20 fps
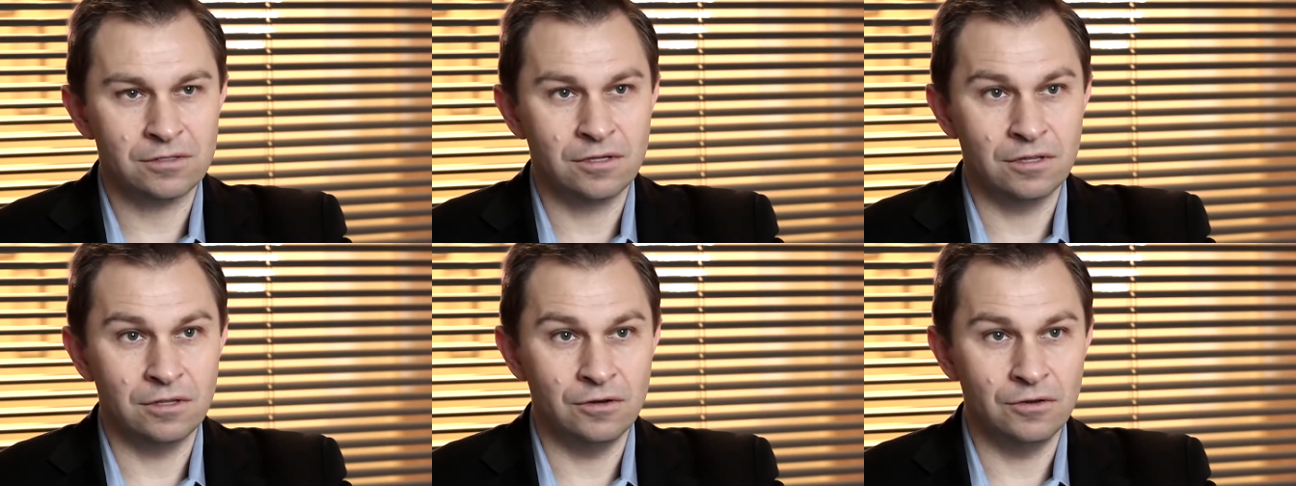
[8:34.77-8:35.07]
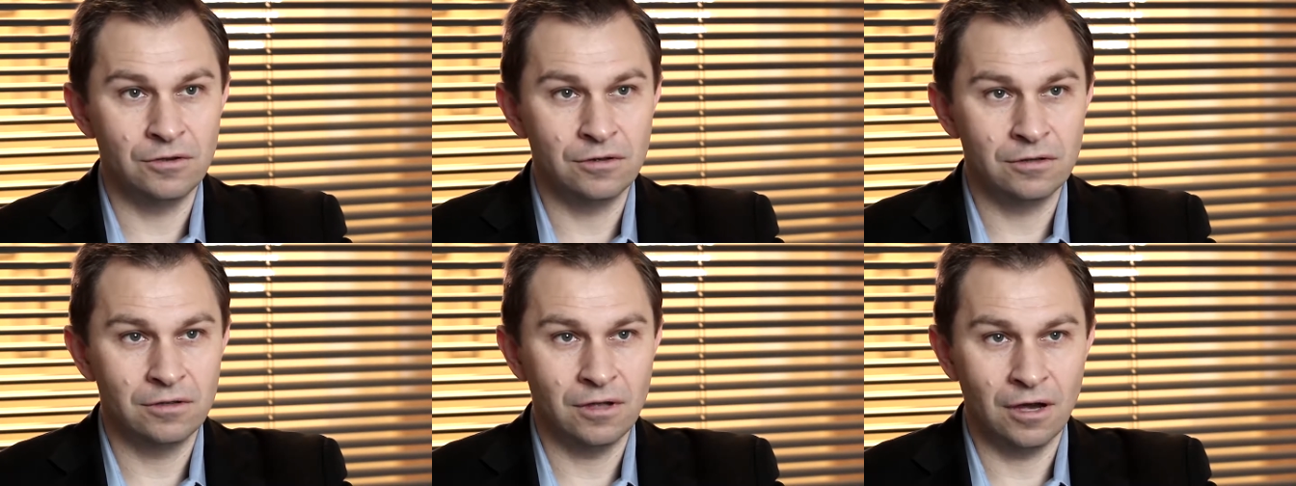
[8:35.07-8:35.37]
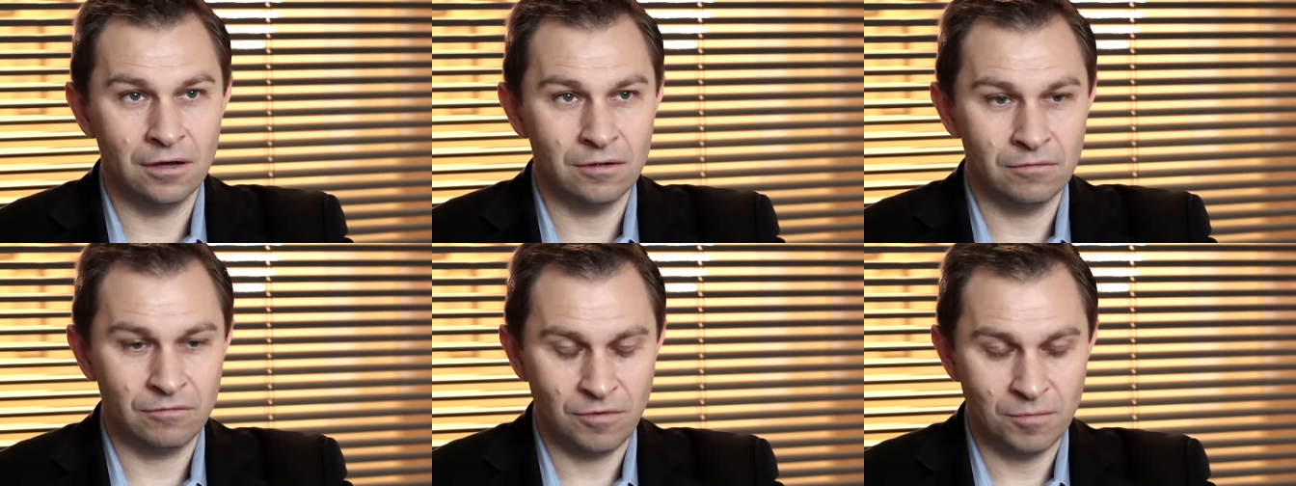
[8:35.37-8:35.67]
to the
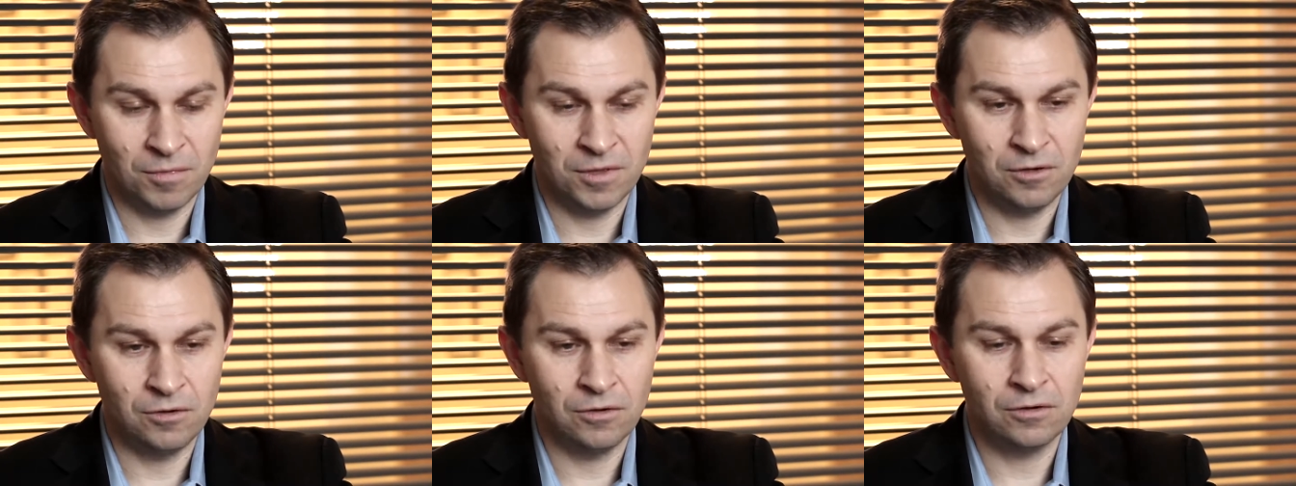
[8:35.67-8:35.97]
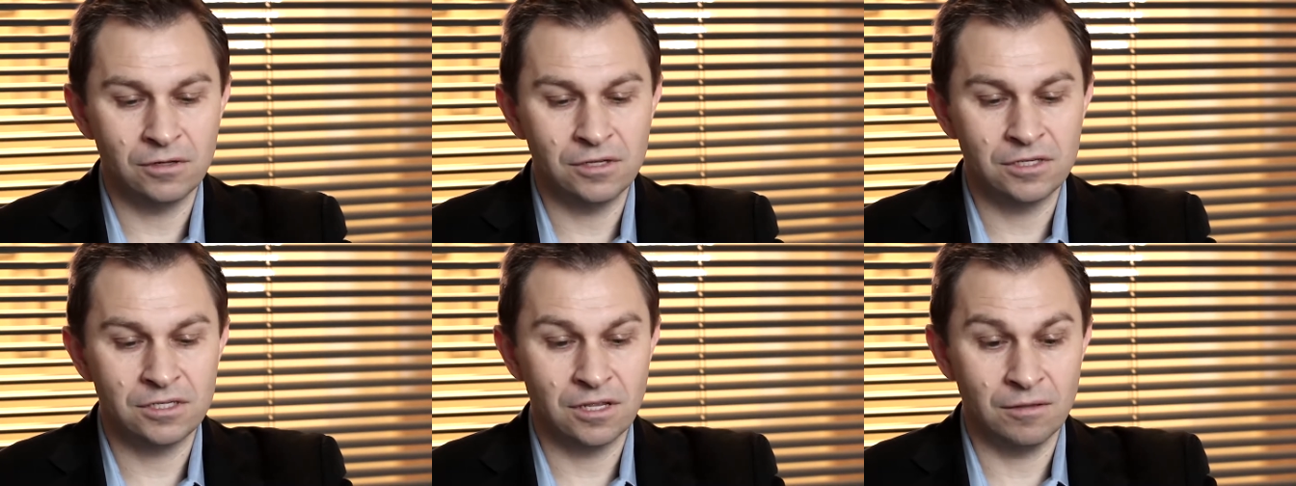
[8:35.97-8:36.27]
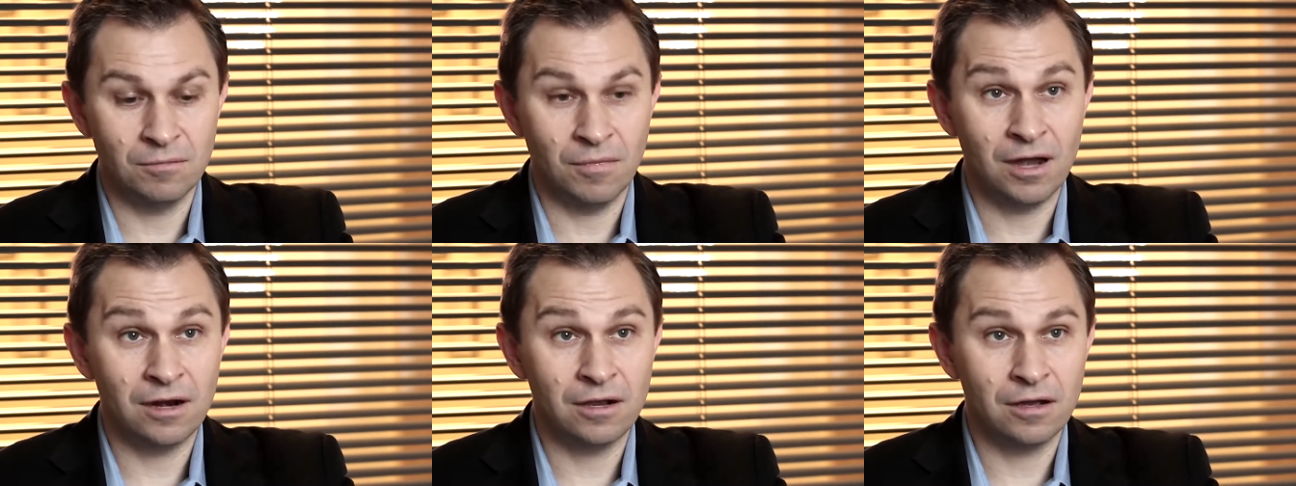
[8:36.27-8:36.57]
uh, from the nucleus to the
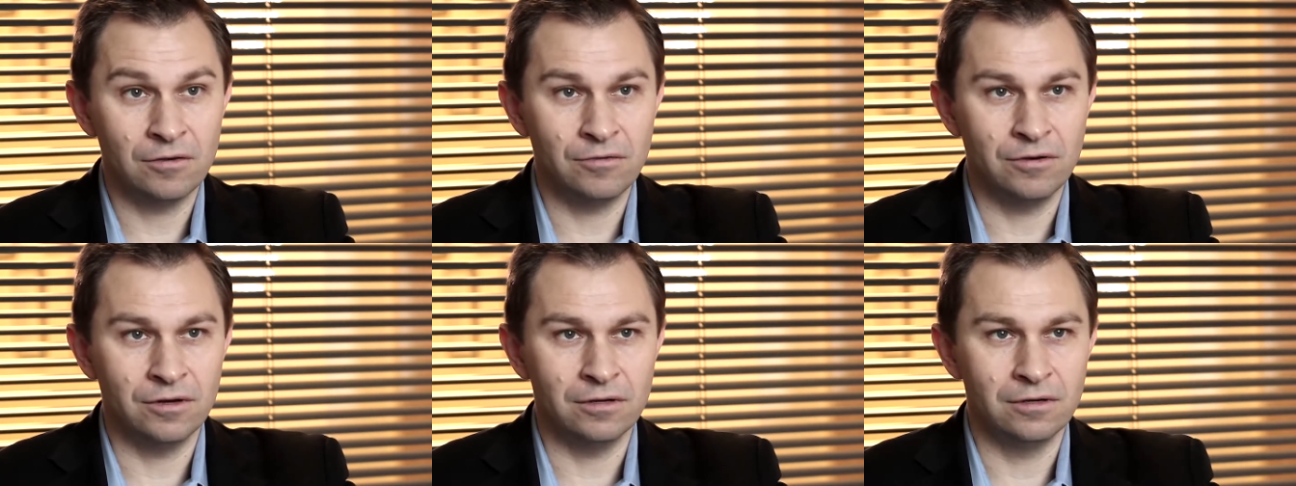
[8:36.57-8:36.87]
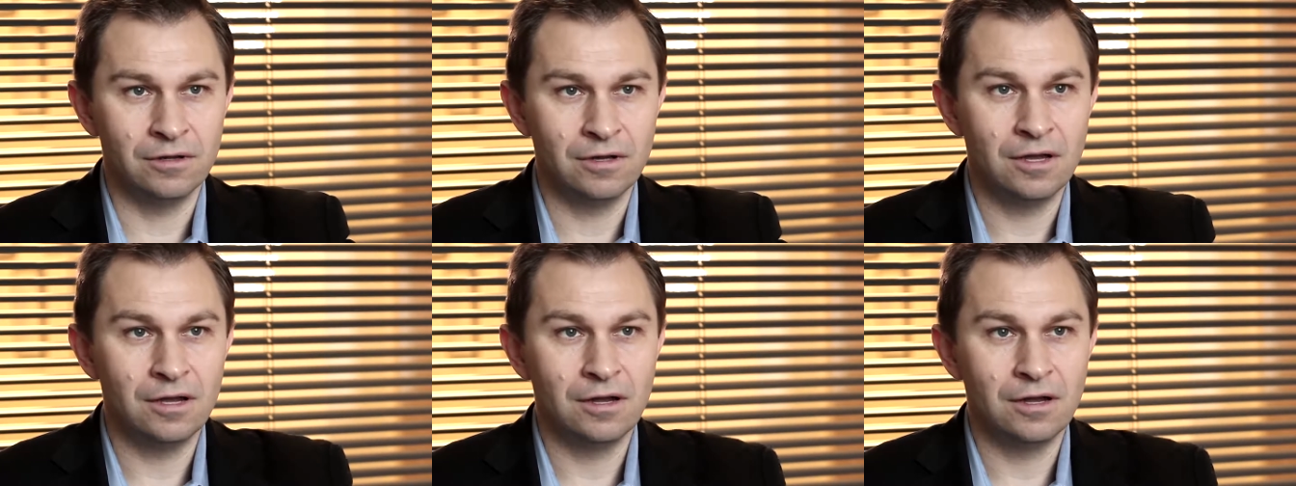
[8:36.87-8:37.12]
mitochondria,